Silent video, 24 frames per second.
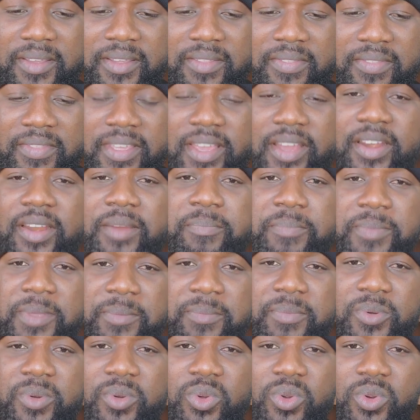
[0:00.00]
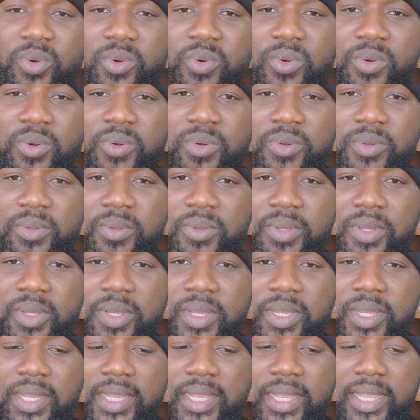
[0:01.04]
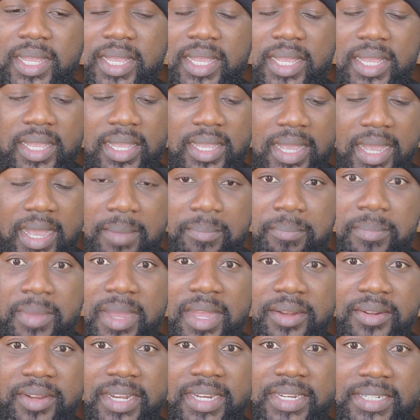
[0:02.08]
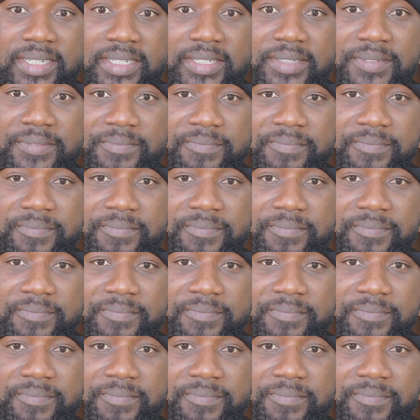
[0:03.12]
There are people who are married.